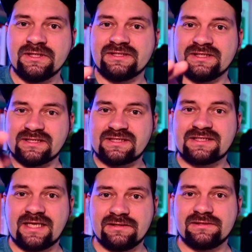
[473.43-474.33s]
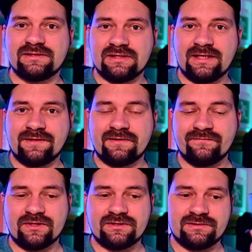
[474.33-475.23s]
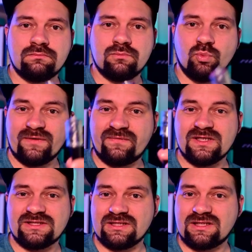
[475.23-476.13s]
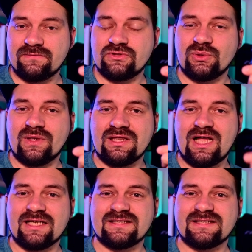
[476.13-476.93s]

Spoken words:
to extend the length of it. With this, it gives you a lot of